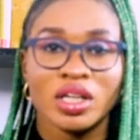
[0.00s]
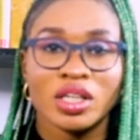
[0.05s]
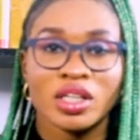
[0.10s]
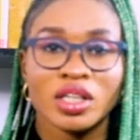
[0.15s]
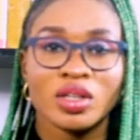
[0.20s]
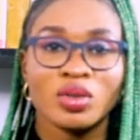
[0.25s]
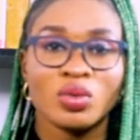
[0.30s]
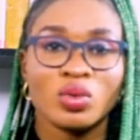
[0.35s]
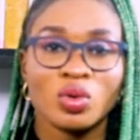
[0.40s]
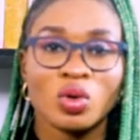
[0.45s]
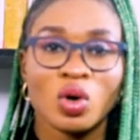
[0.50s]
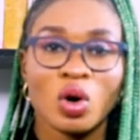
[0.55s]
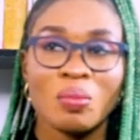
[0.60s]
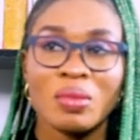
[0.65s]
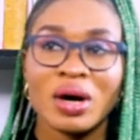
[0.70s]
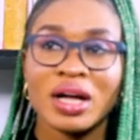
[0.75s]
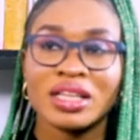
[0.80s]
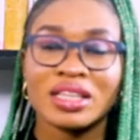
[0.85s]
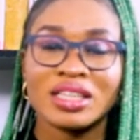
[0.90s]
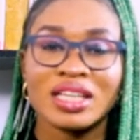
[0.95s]
he will
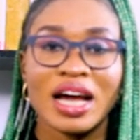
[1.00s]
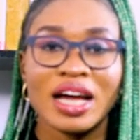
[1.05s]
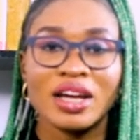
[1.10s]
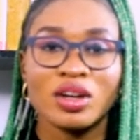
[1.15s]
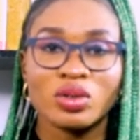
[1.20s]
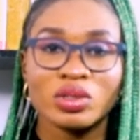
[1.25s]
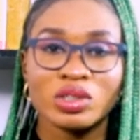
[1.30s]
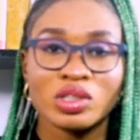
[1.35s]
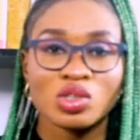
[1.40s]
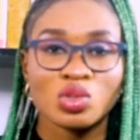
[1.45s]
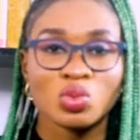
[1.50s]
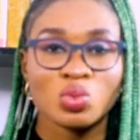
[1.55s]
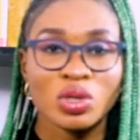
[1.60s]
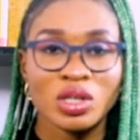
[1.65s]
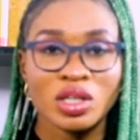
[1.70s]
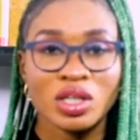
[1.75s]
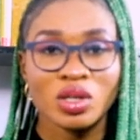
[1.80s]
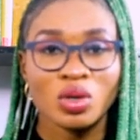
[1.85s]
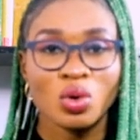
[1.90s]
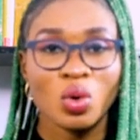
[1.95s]
come and die on his
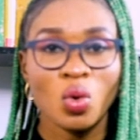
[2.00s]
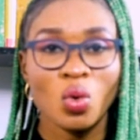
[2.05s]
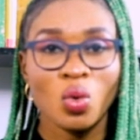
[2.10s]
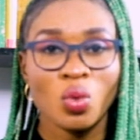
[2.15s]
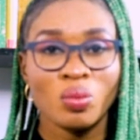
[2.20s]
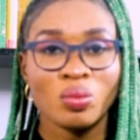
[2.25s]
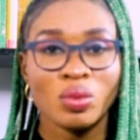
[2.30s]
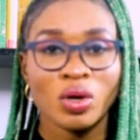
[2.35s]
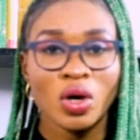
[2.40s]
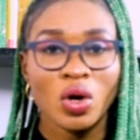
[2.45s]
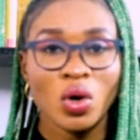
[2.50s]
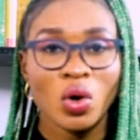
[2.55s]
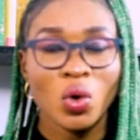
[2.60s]
way home,